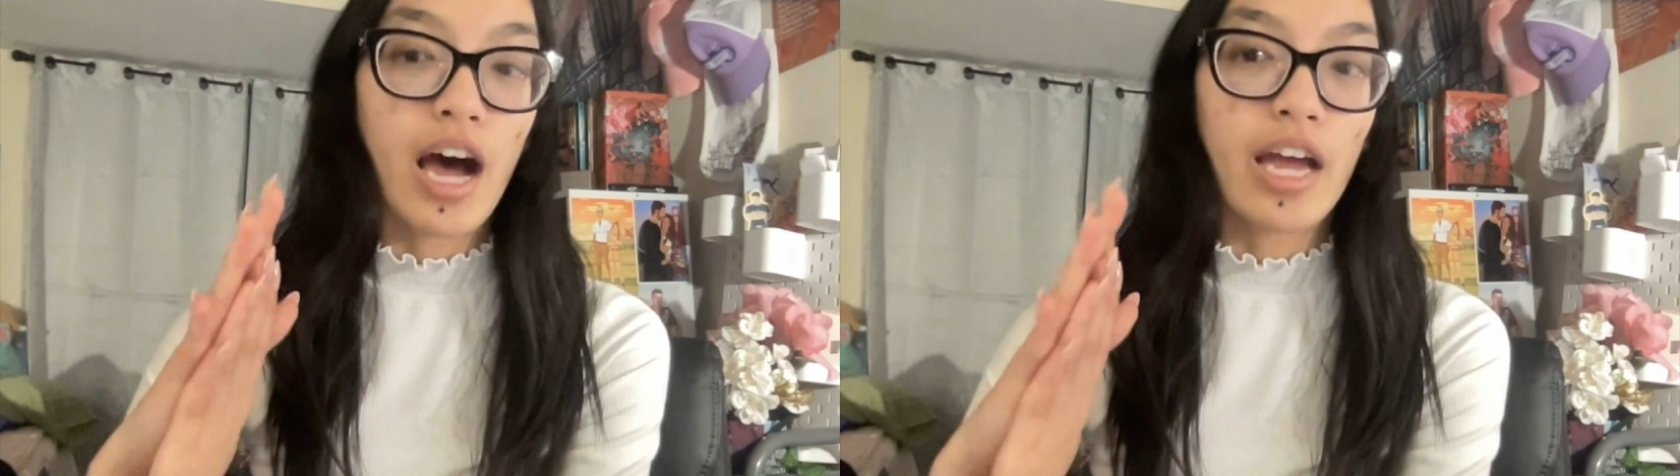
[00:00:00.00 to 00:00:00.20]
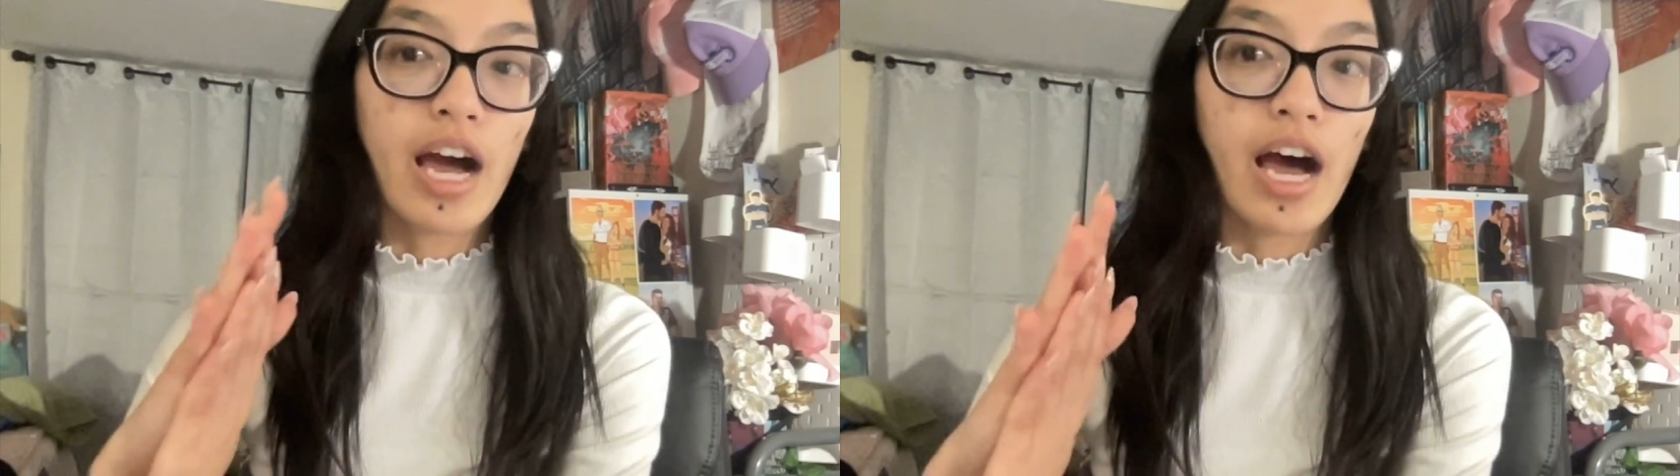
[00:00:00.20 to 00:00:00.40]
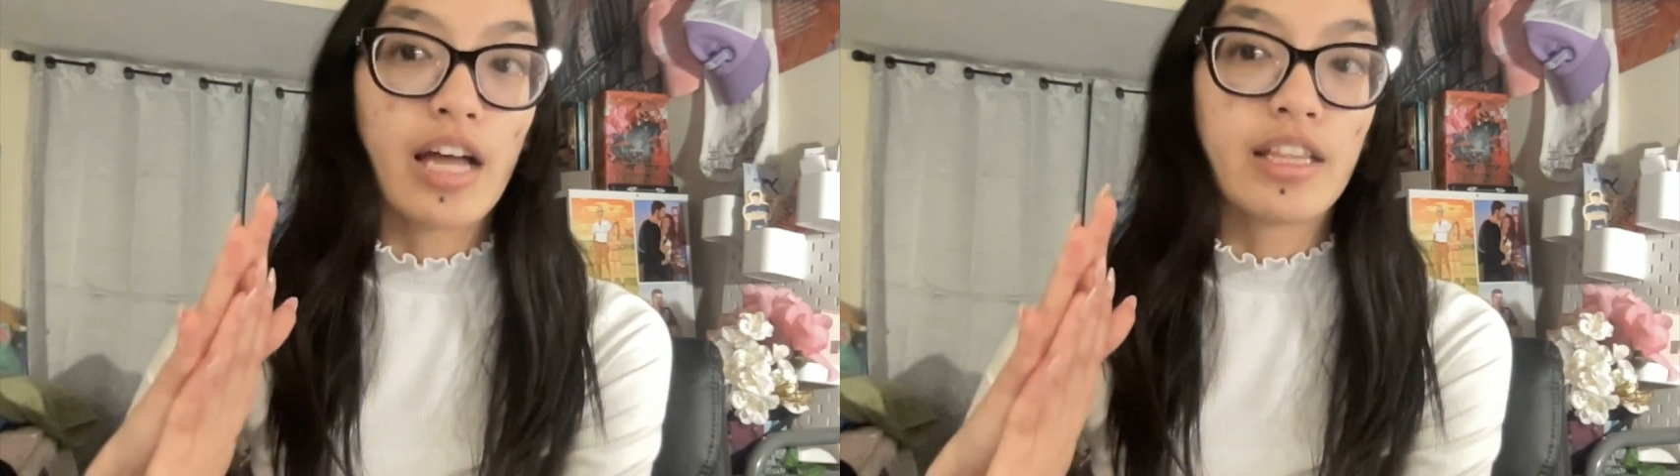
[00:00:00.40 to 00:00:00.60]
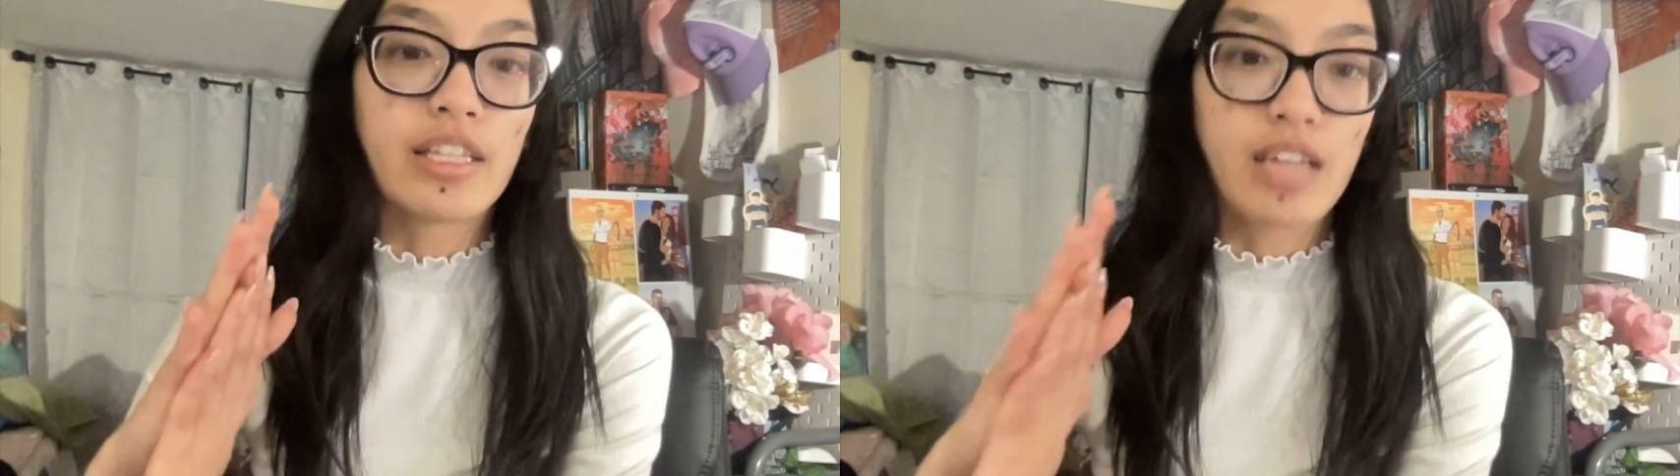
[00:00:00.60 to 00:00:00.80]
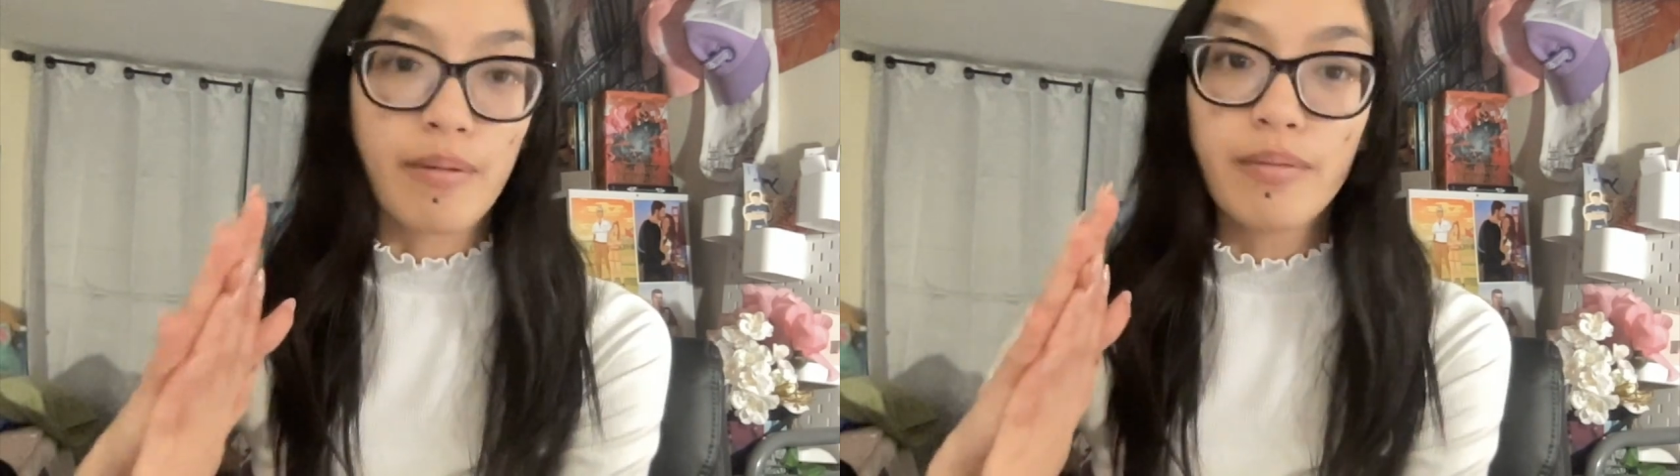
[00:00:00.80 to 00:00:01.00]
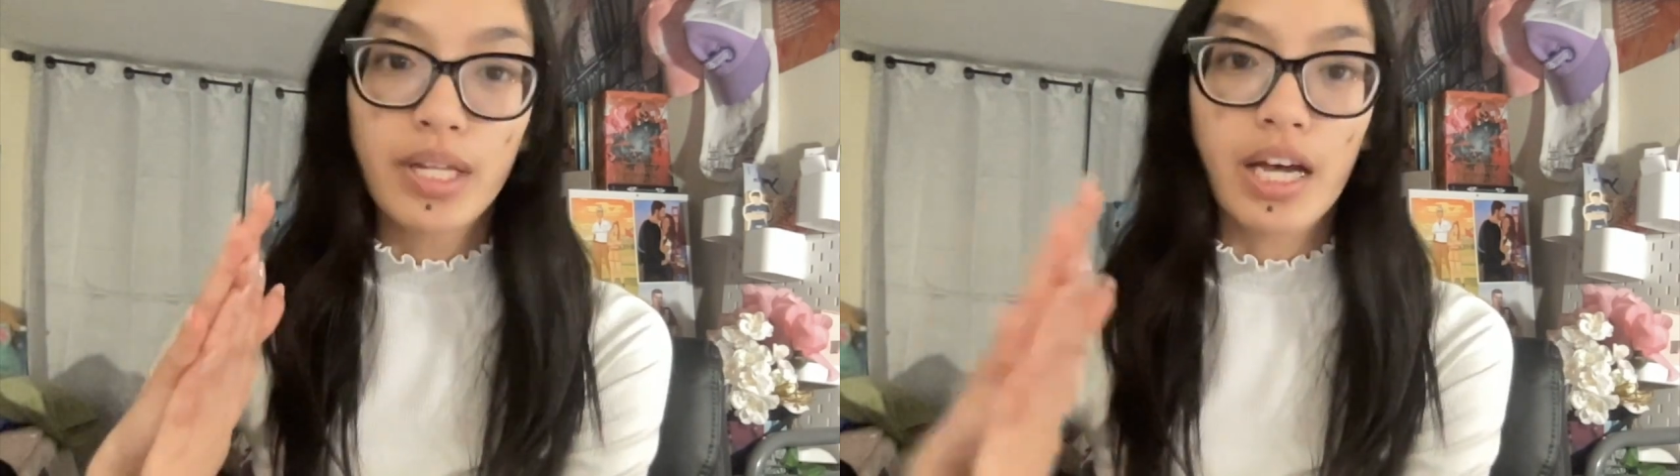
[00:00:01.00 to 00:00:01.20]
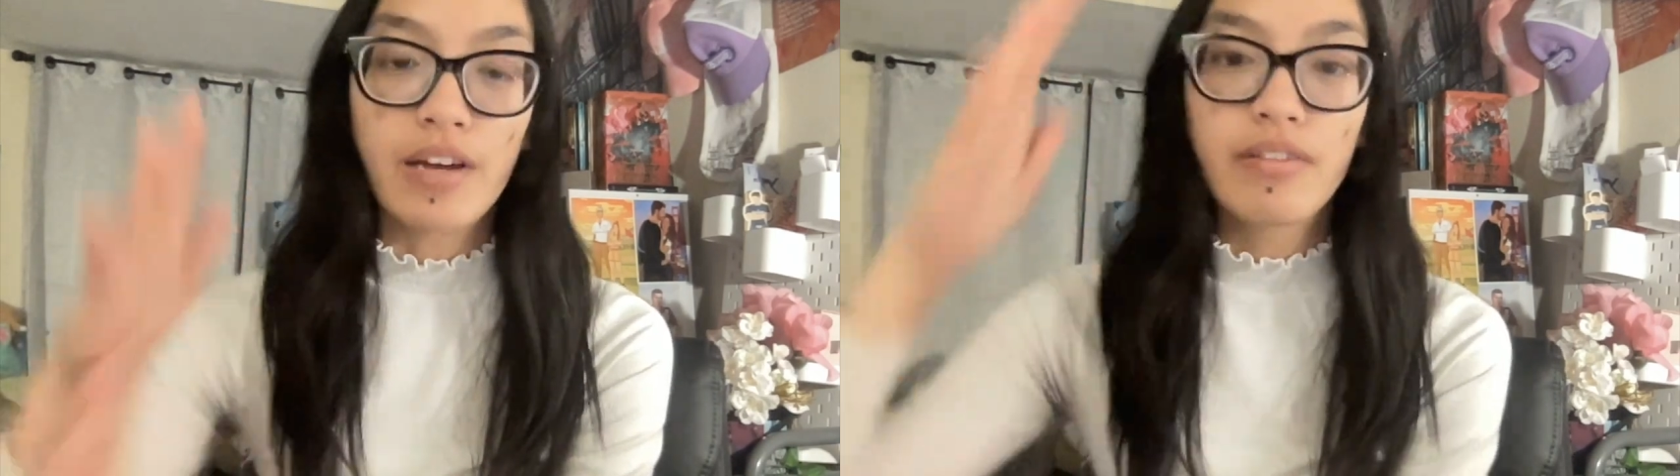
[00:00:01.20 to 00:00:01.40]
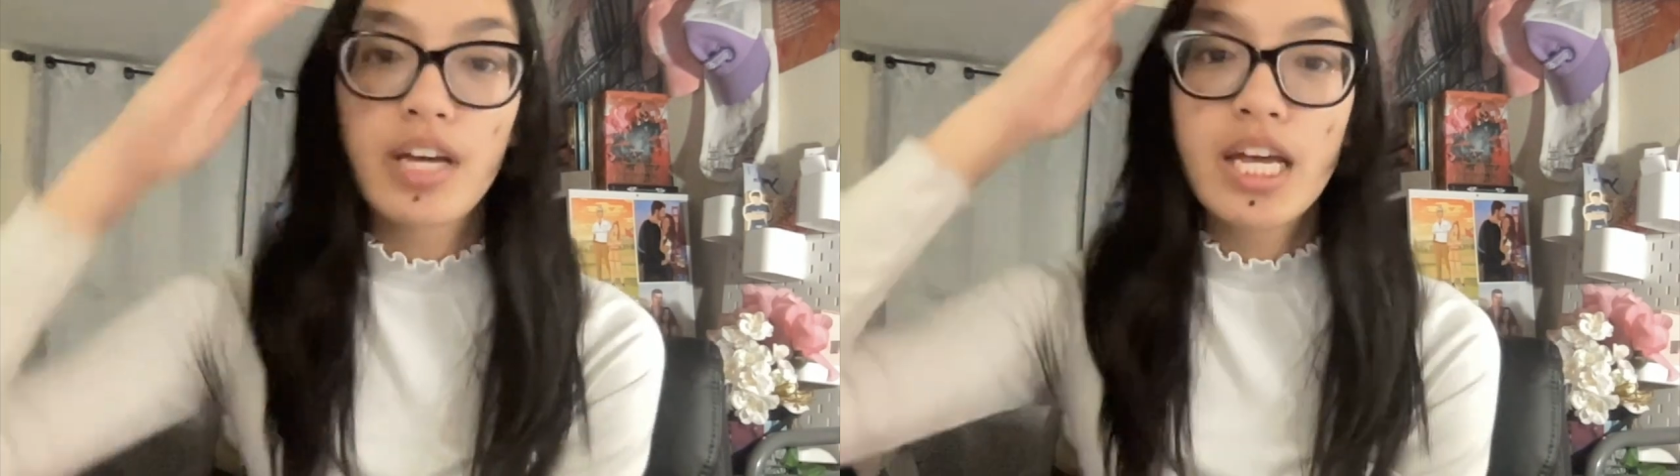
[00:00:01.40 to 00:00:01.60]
I had the time of my life,